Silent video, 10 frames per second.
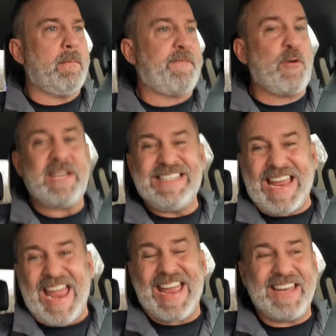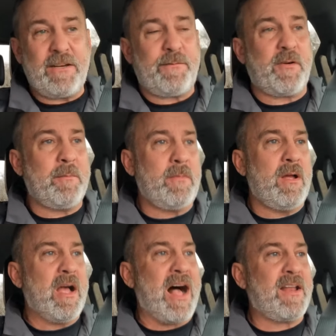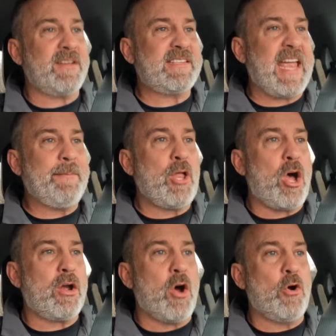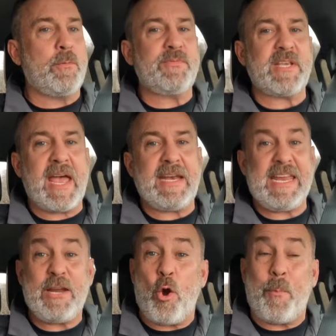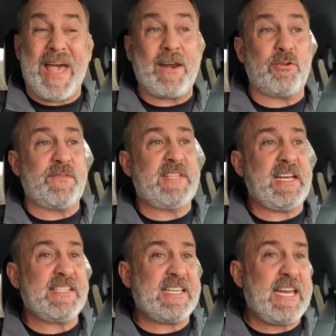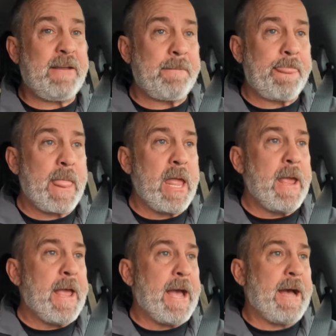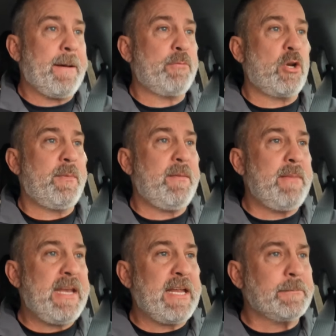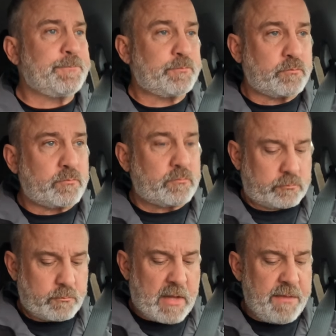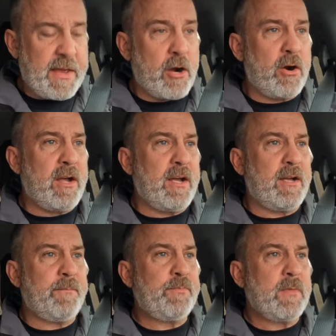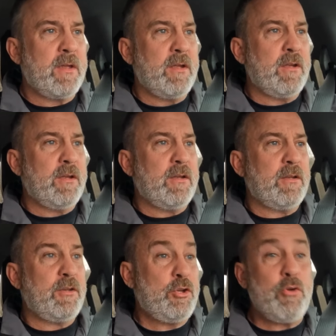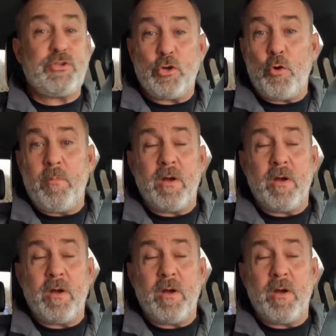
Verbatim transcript: my friend Dan from Honest Abe Log Homes at Eco Panels of Tennessee. I'm going to be meeting their YouTube